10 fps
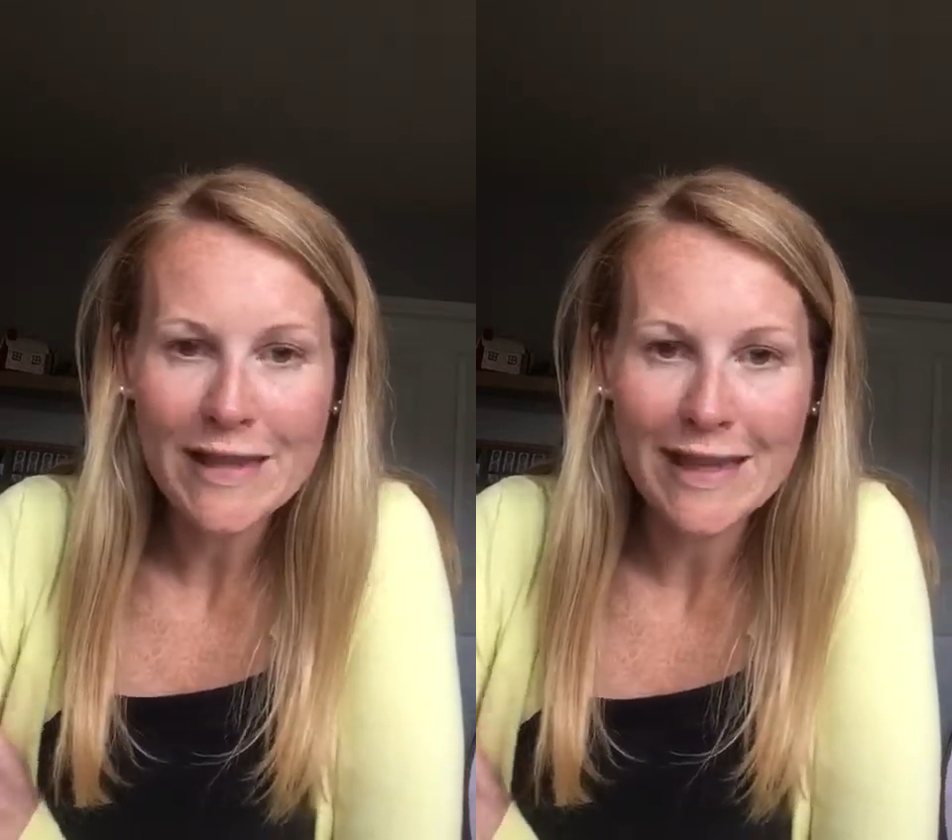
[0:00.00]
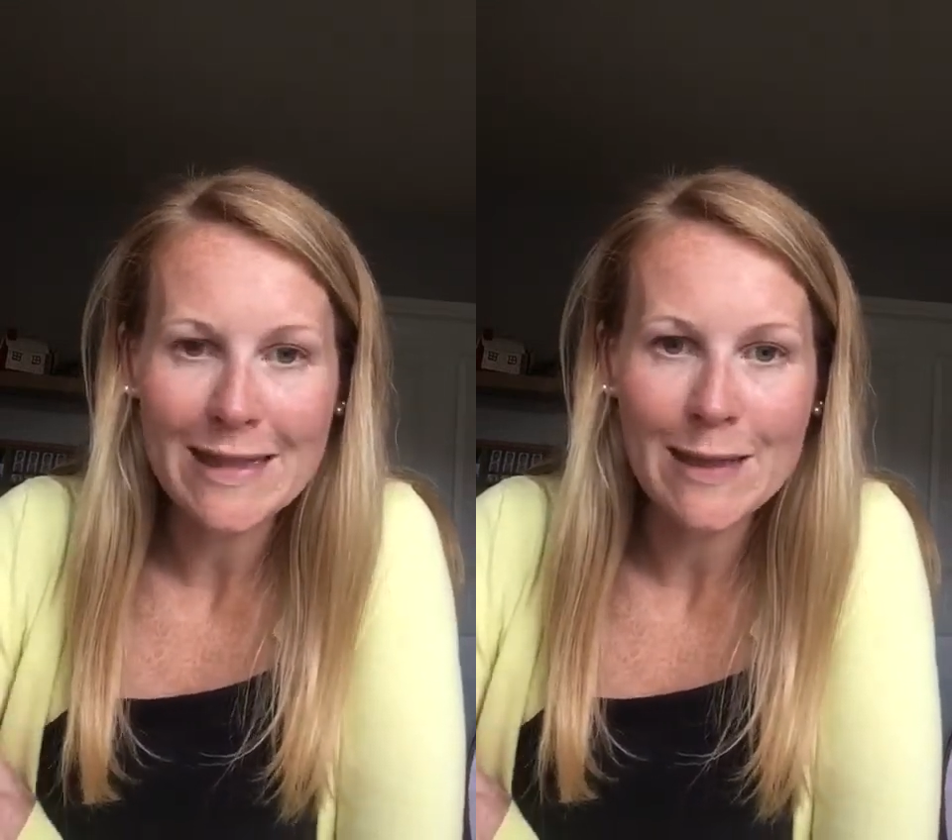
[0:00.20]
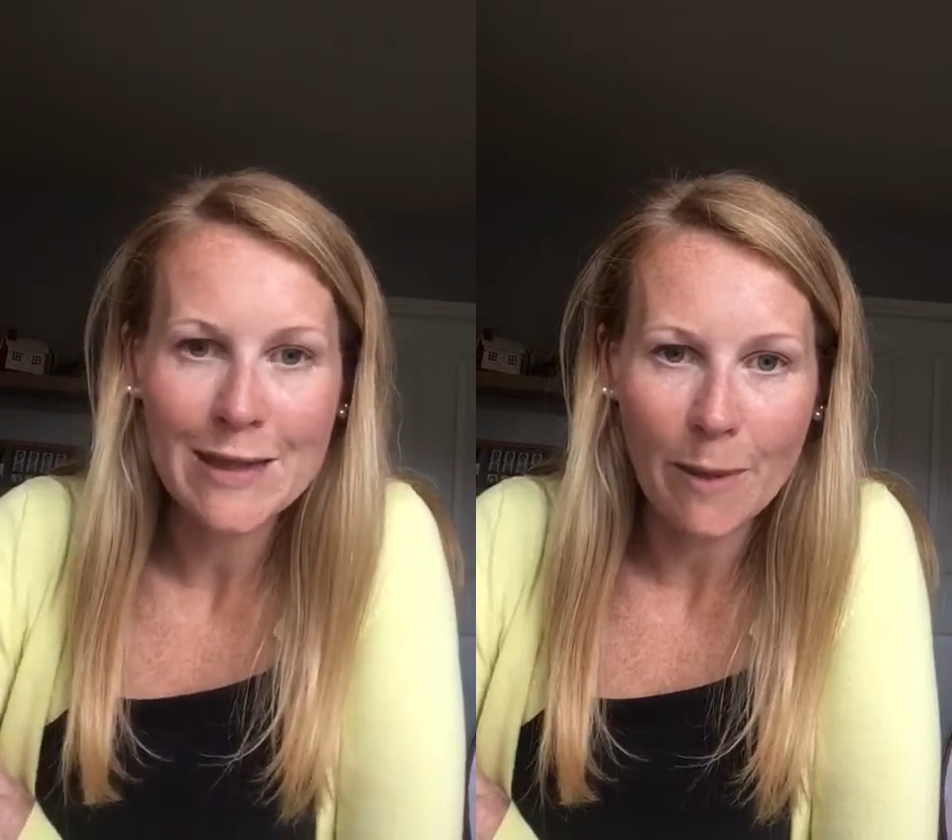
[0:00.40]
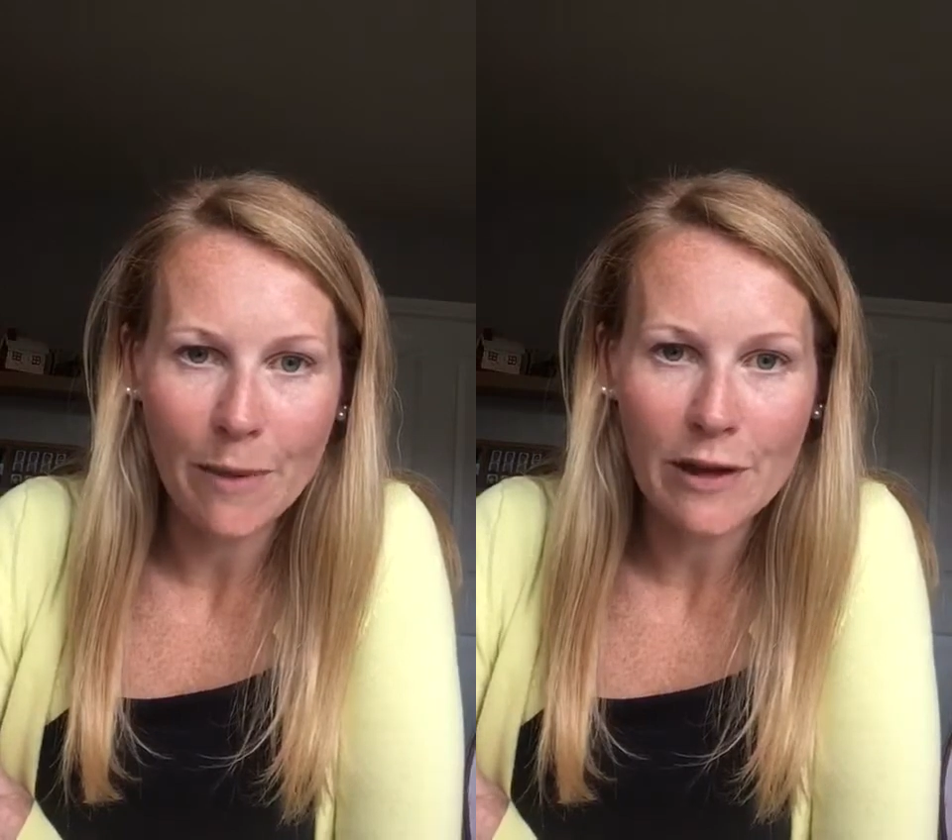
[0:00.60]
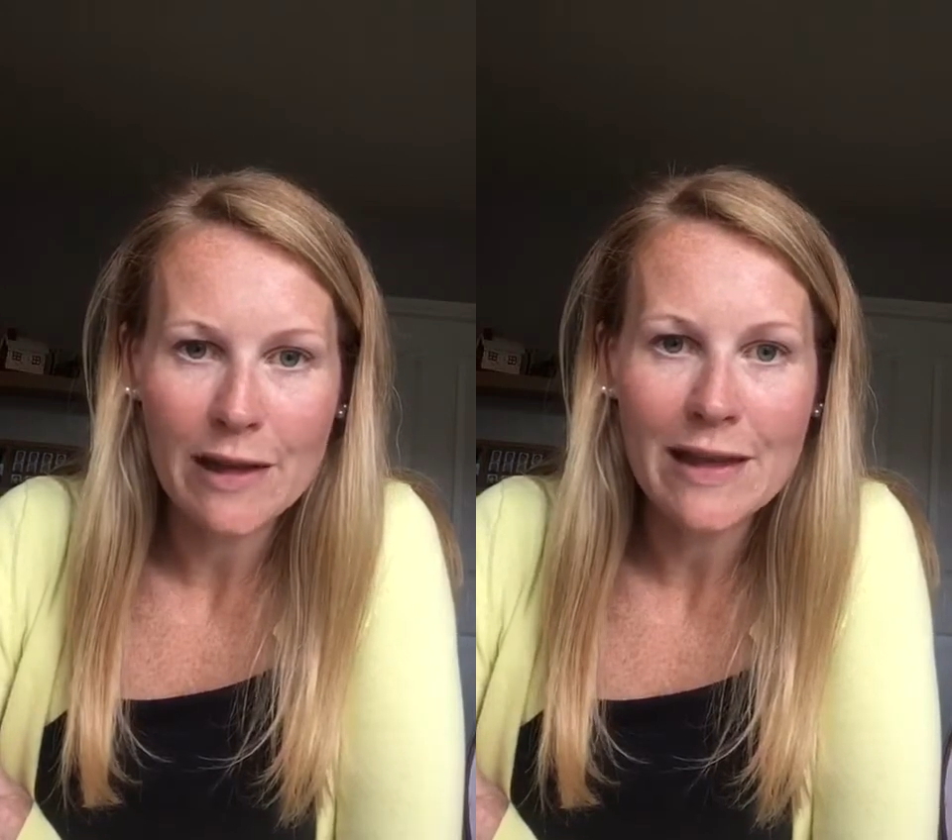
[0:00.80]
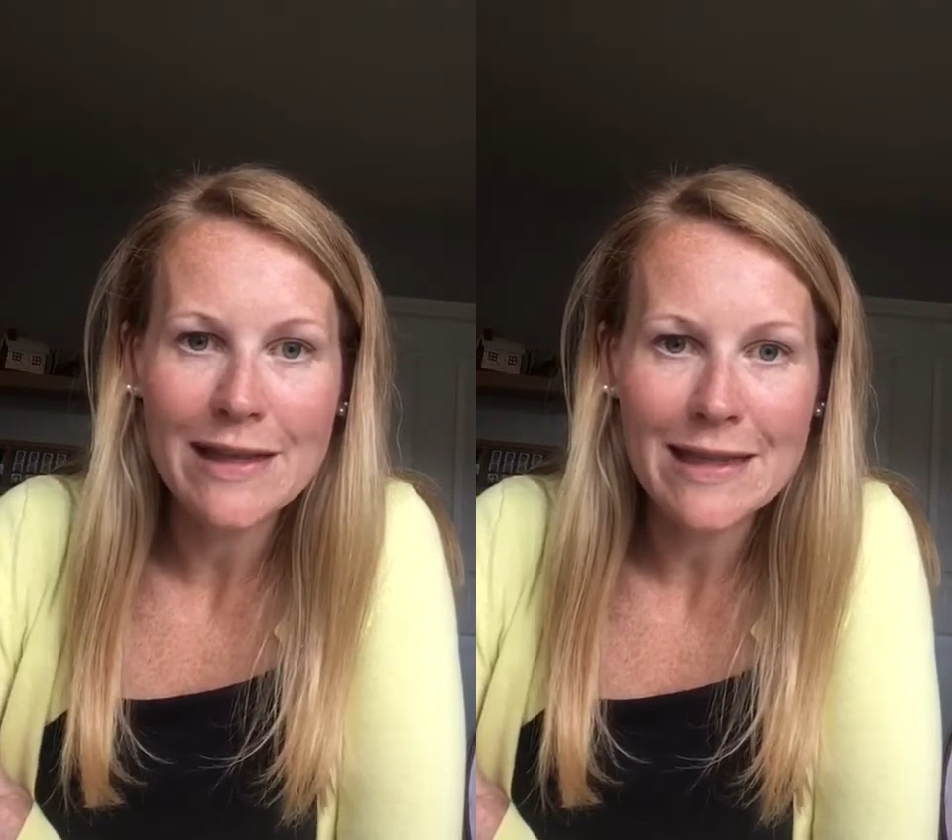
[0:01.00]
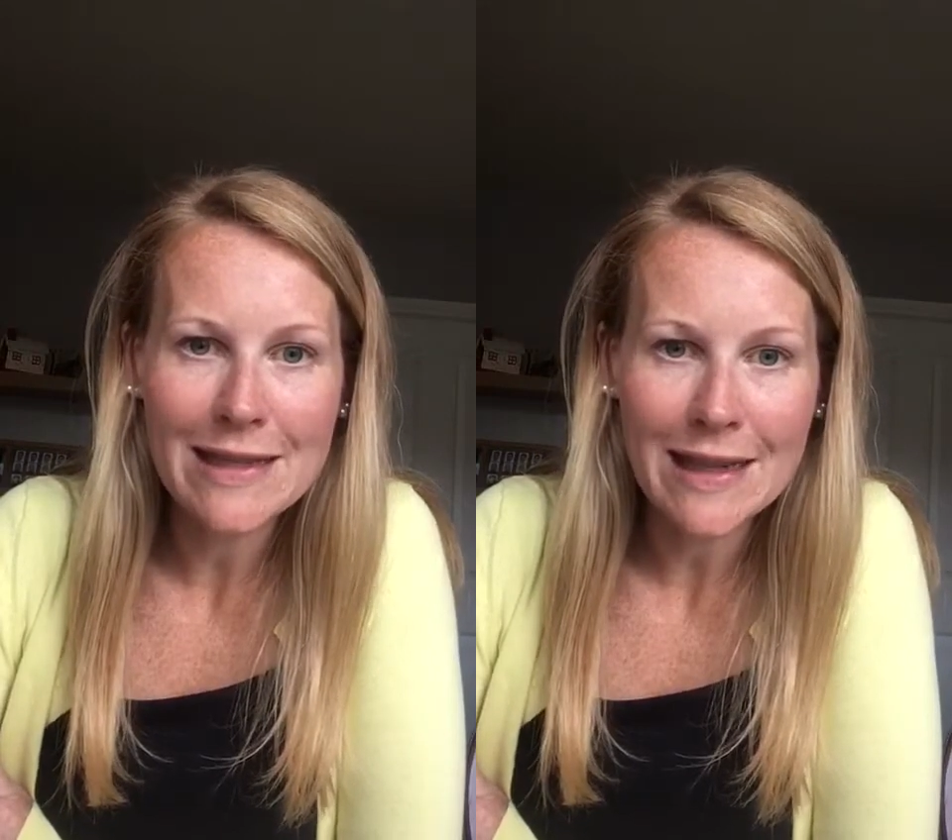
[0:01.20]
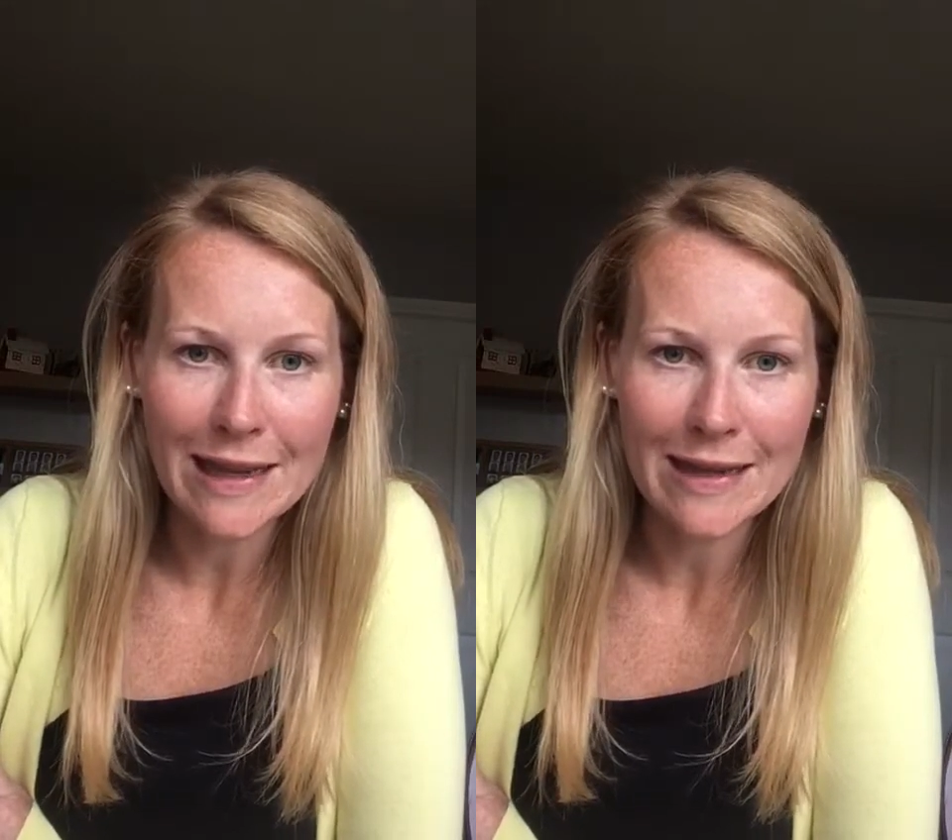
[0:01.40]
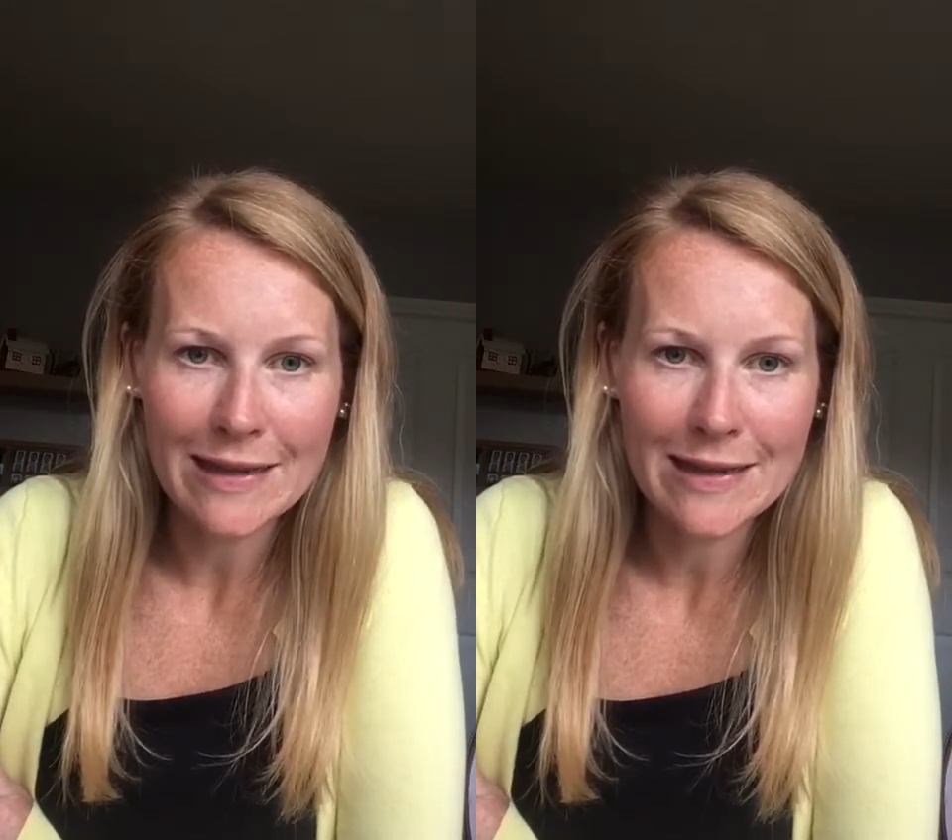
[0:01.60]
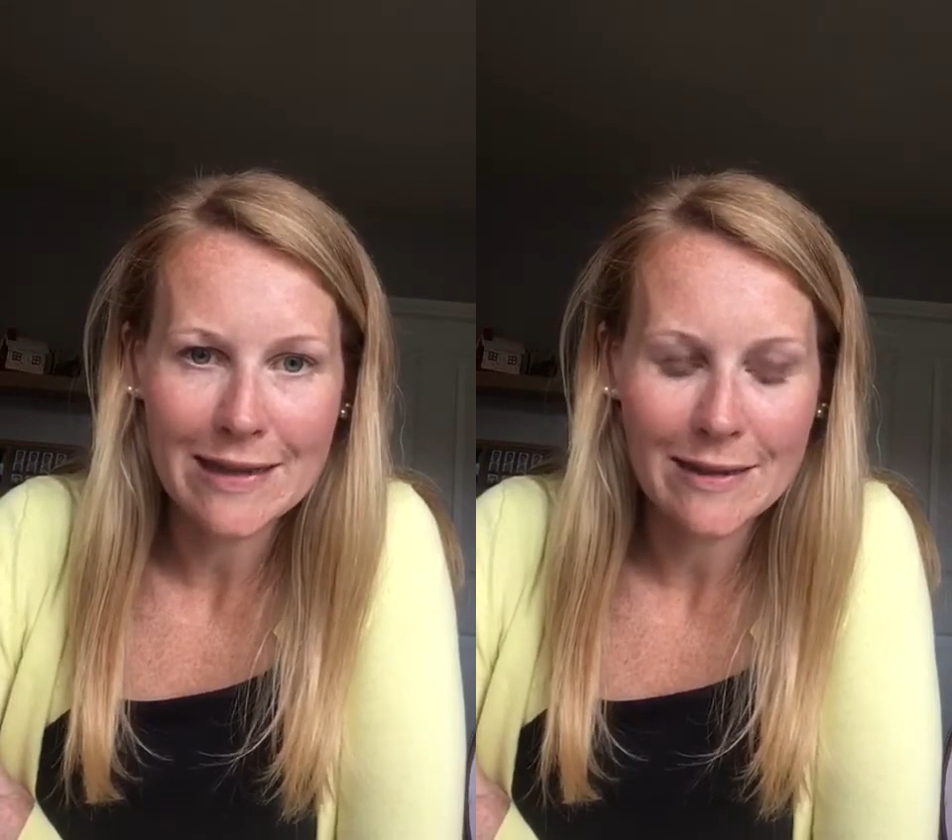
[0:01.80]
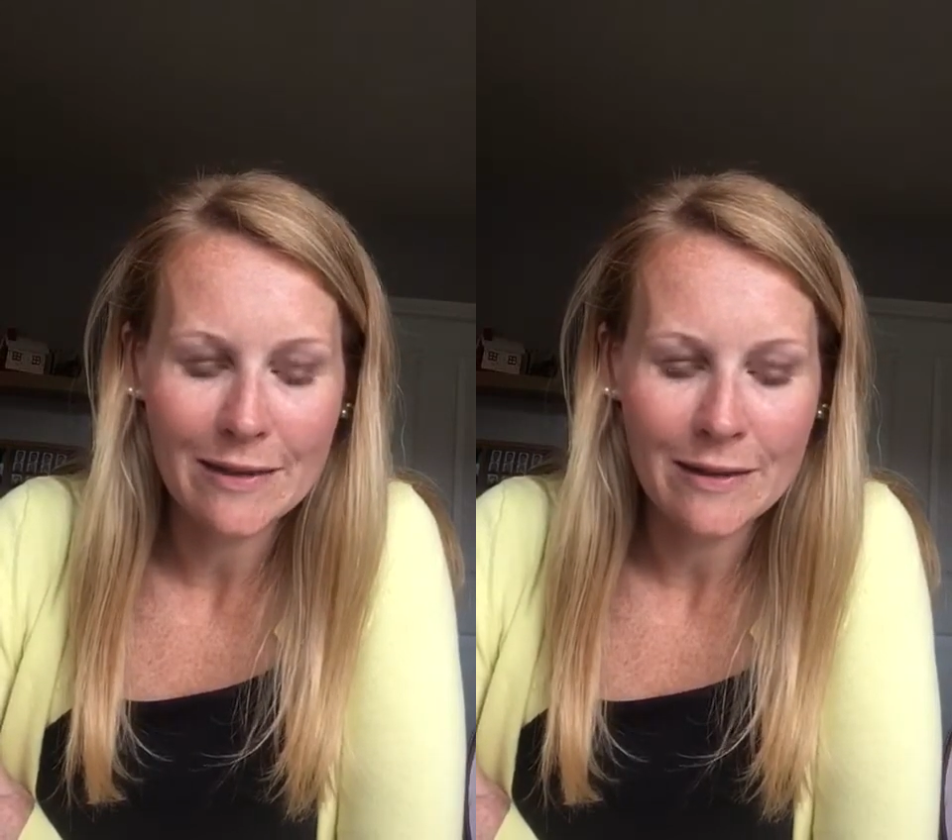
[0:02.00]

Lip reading: is double 6?